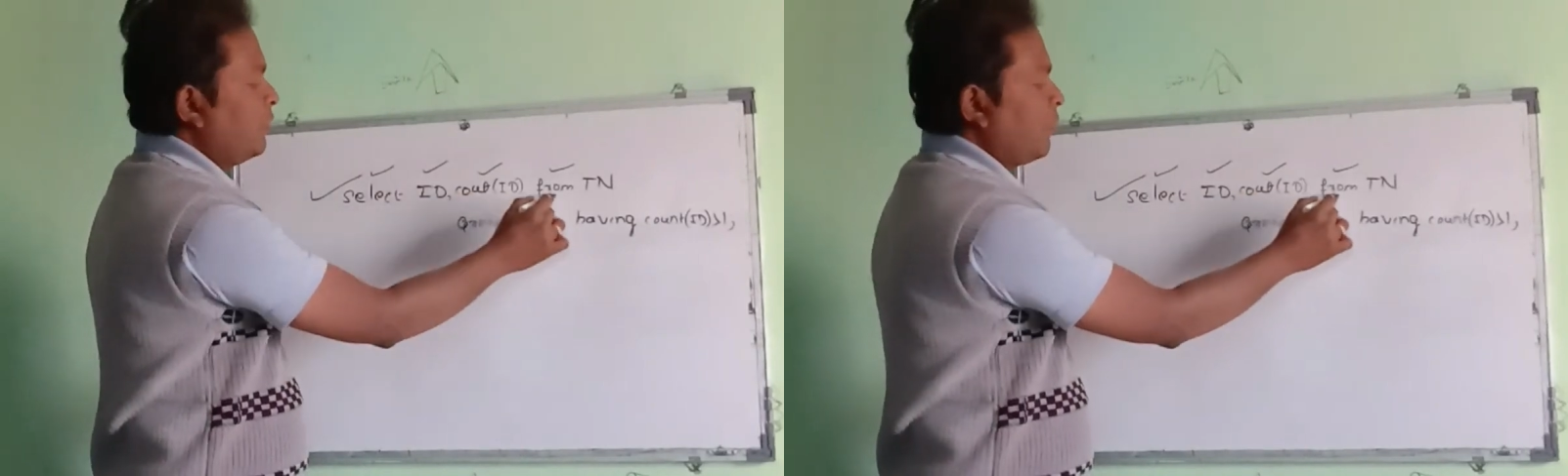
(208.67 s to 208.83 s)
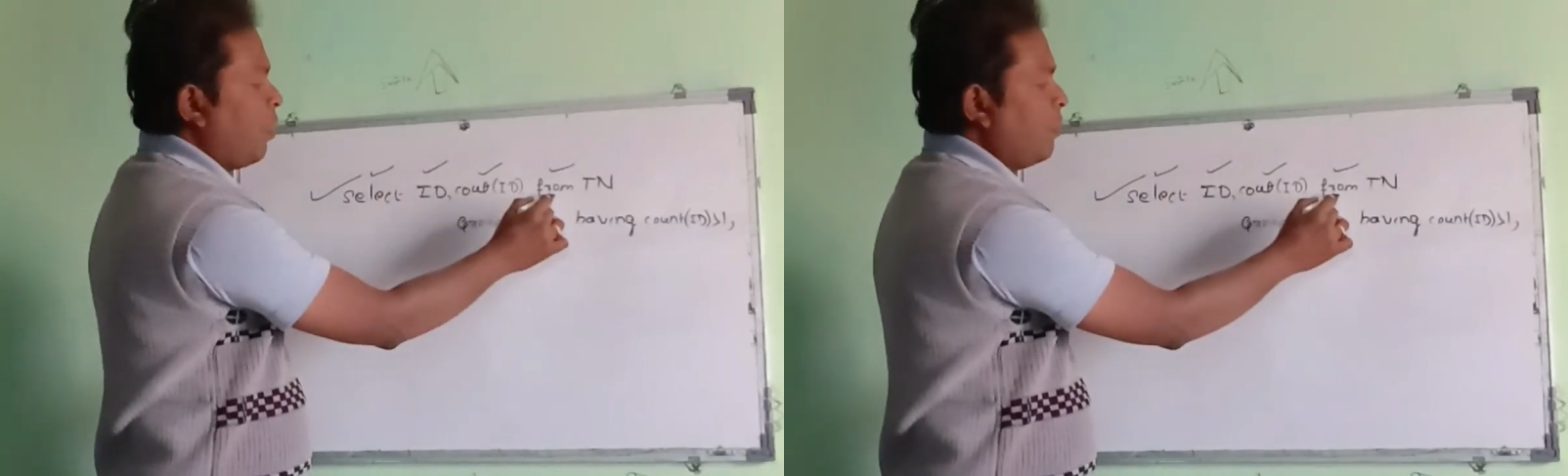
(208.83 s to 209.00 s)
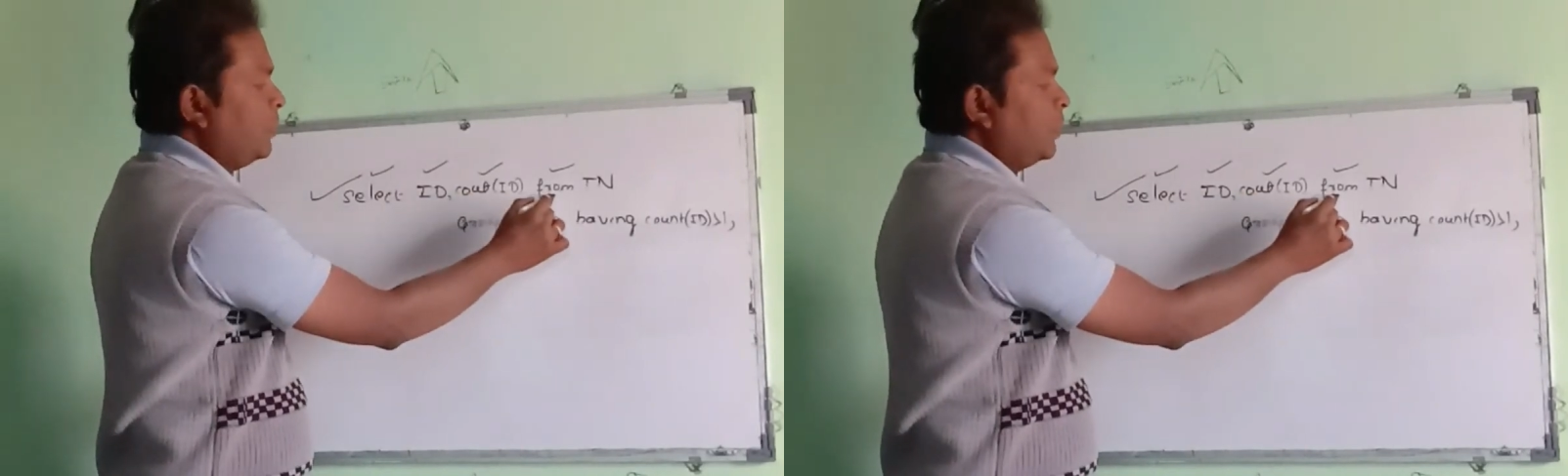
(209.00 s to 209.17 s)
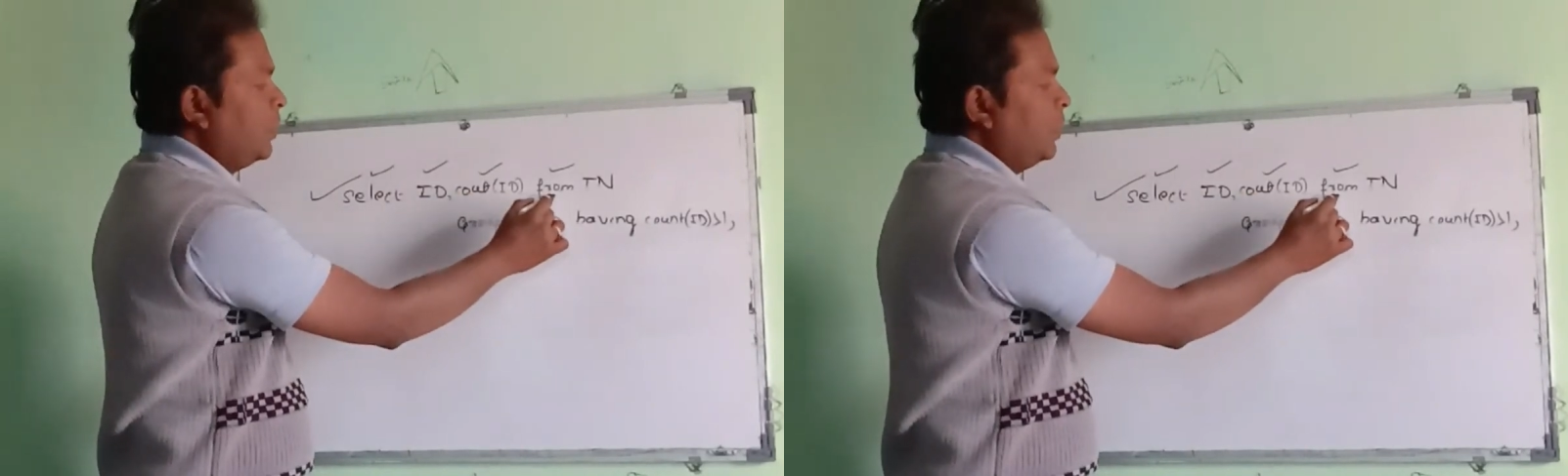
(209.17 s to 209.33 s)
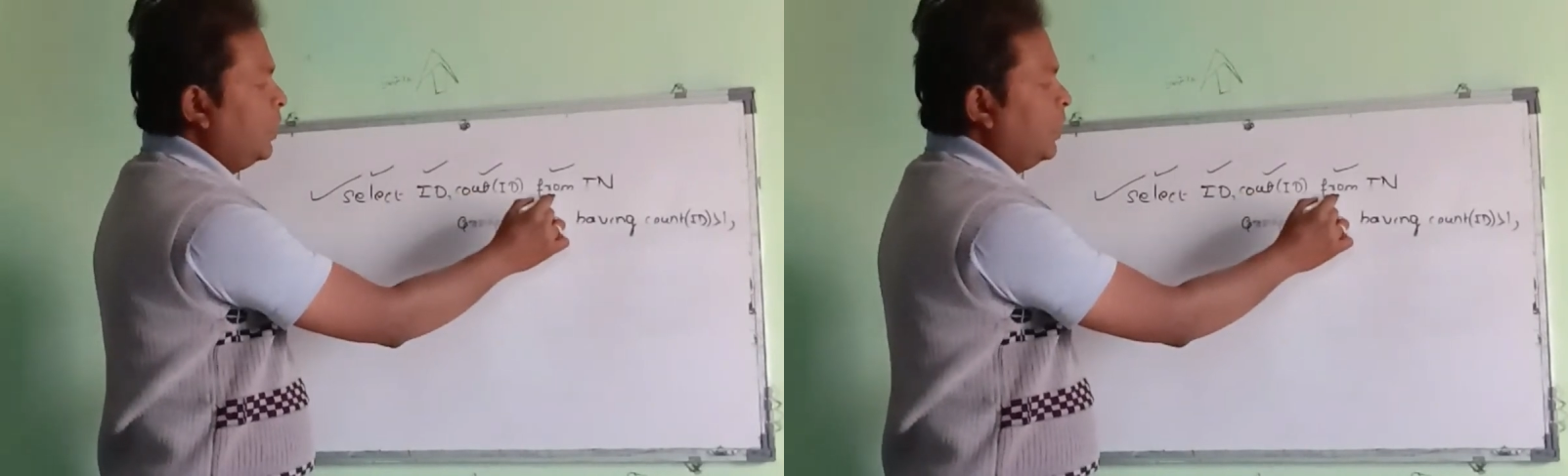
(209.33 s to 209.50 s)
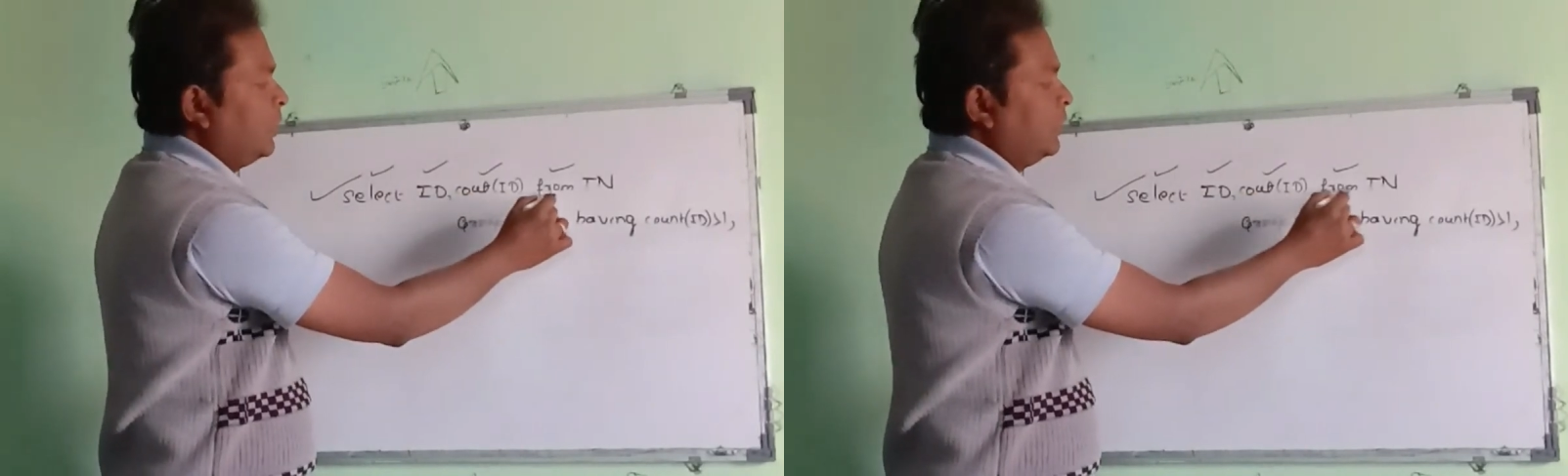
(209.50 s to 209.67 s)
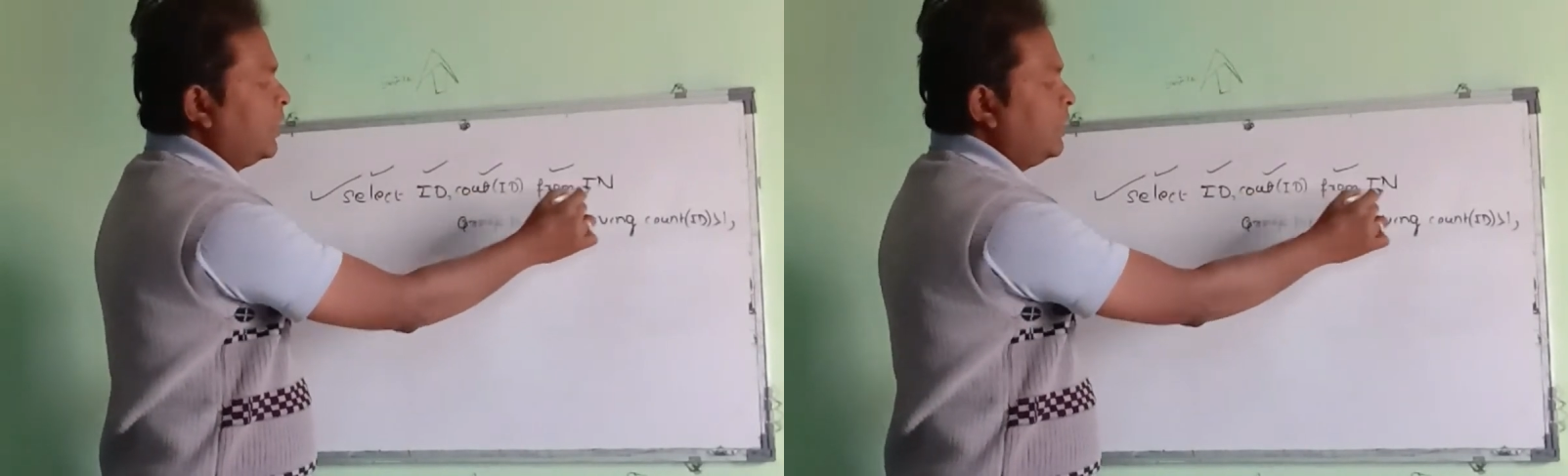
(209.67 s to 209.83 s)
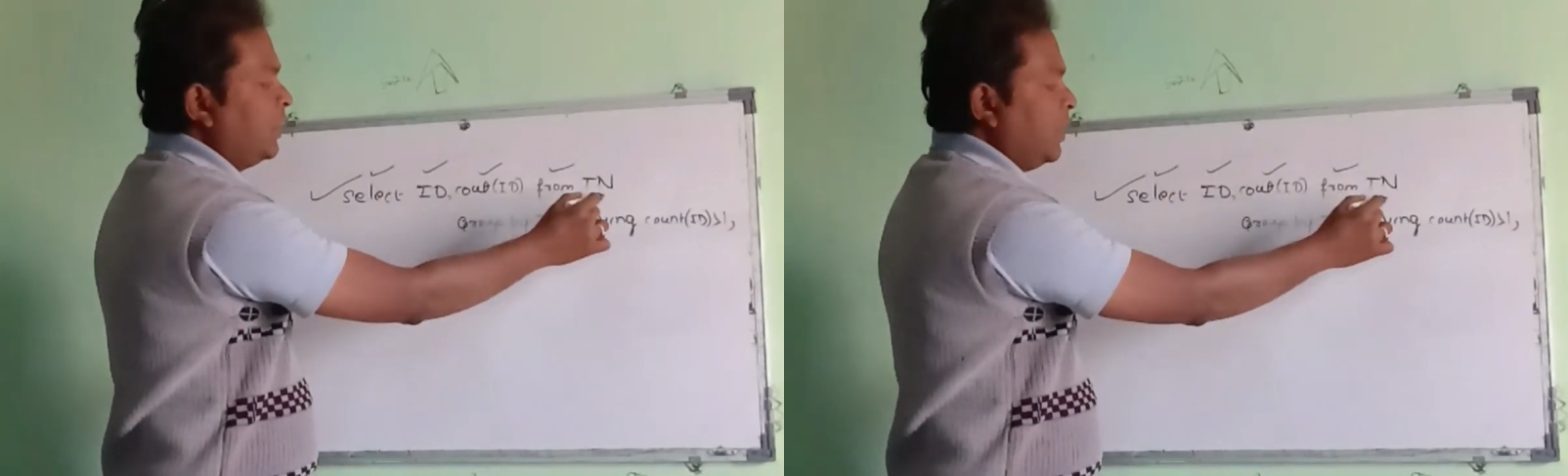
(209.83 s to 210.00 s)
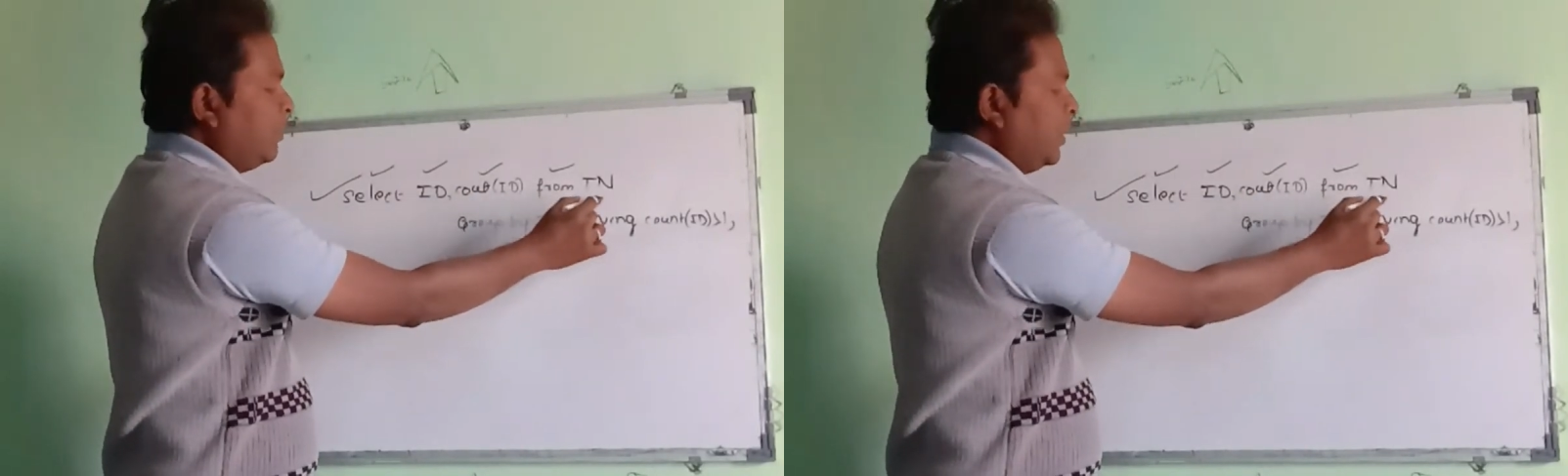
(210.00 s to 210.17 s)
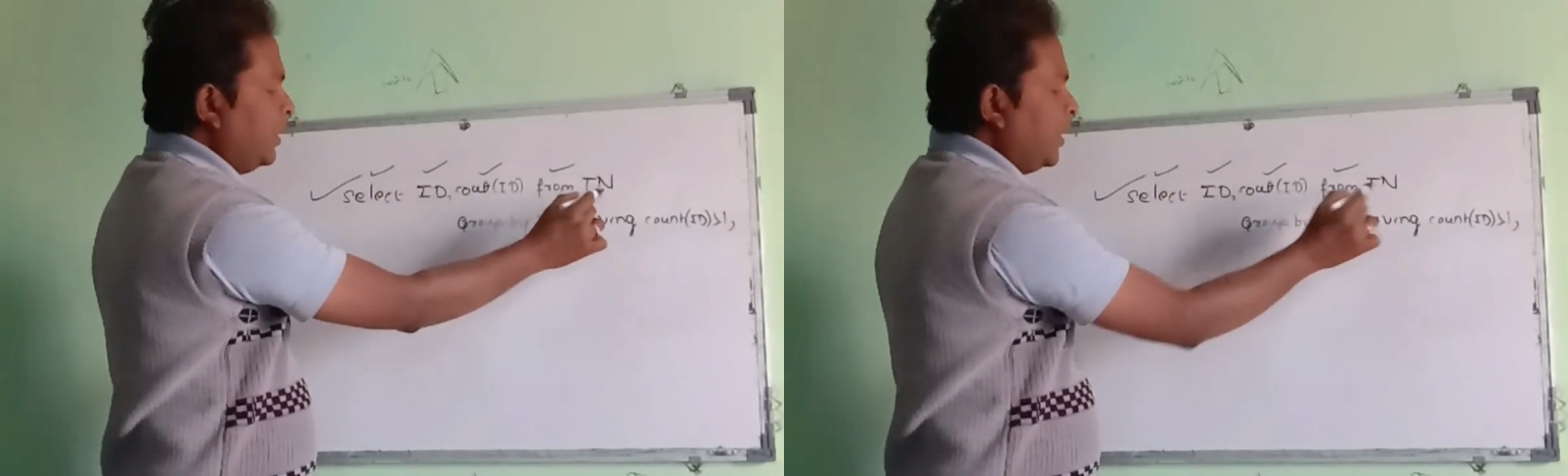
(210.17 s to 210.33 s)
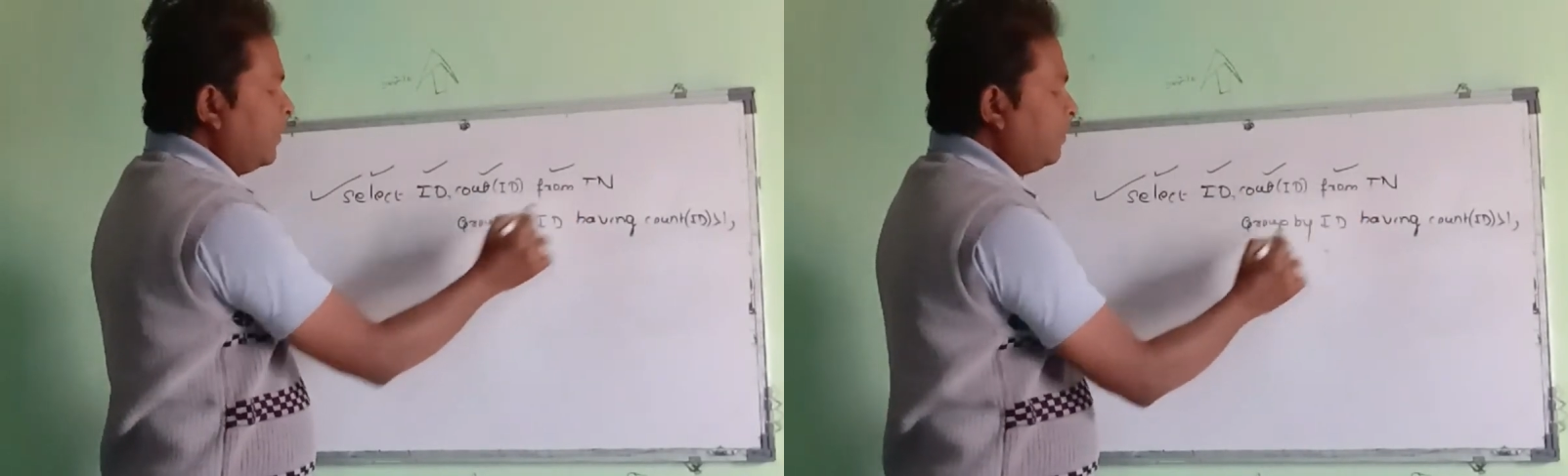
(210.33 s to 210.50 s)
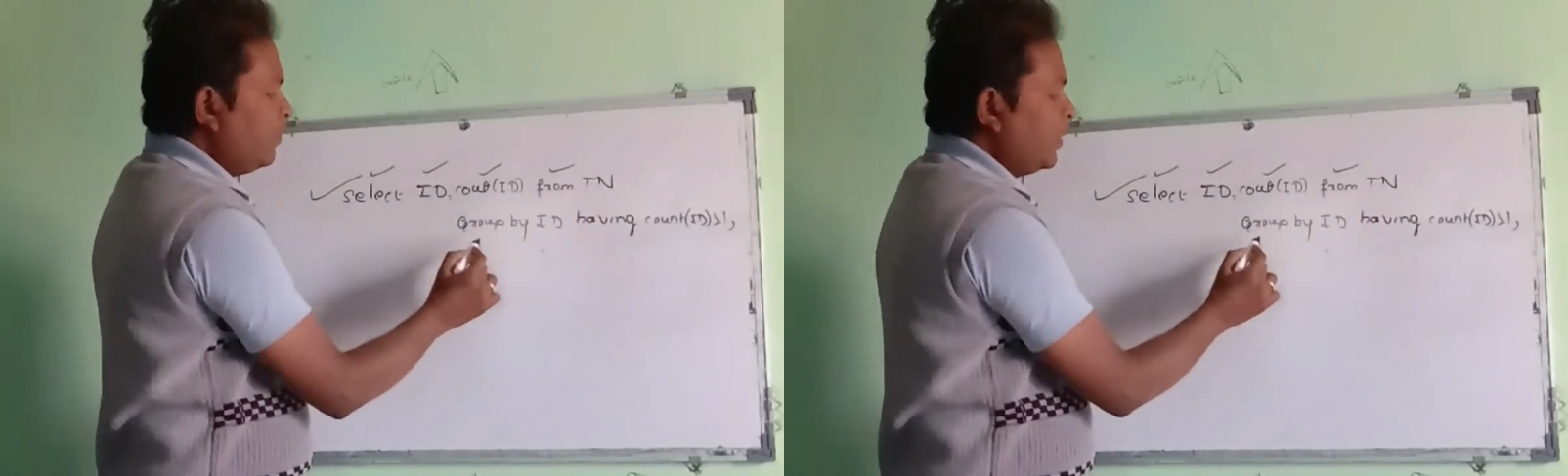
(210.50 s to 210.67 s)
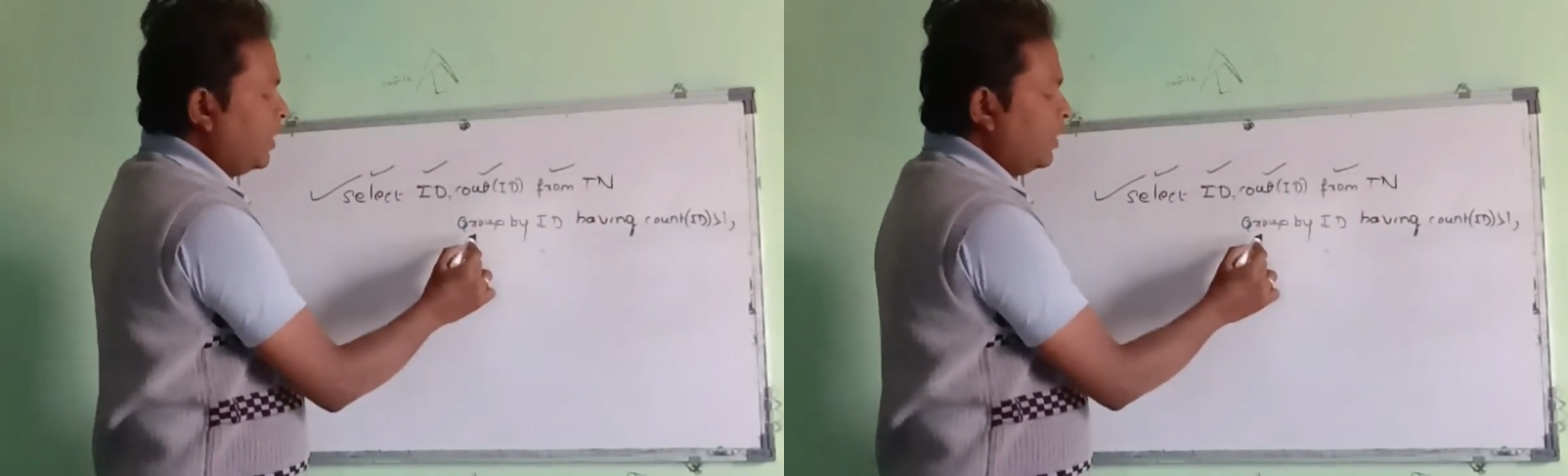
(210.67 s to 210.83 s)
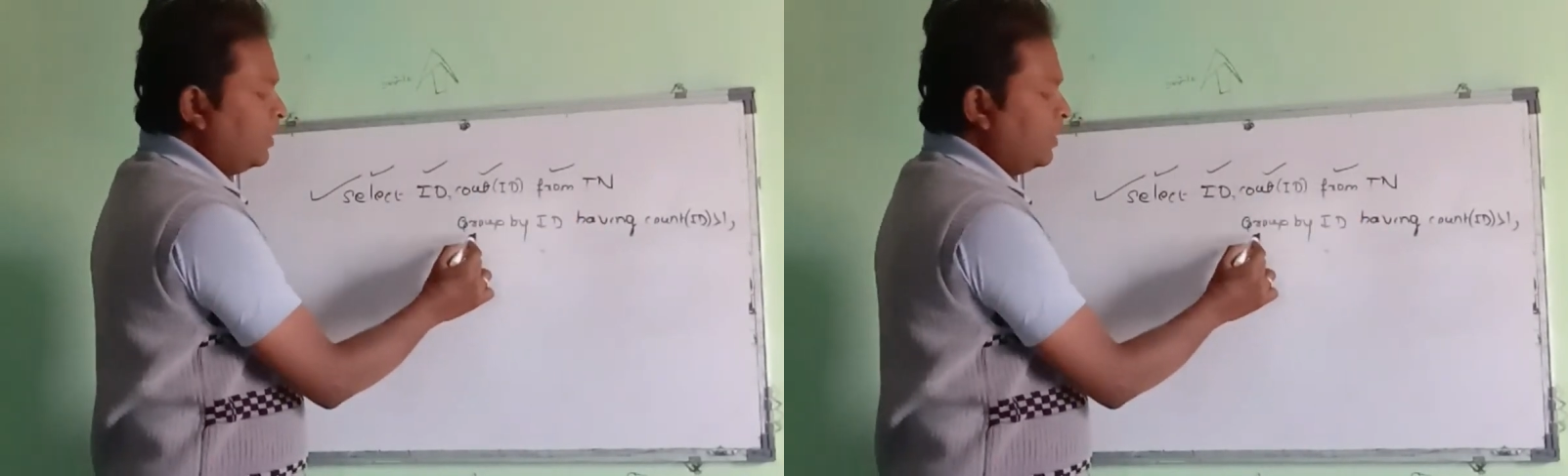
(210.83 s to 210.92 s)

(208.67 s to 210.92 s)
from, then table name,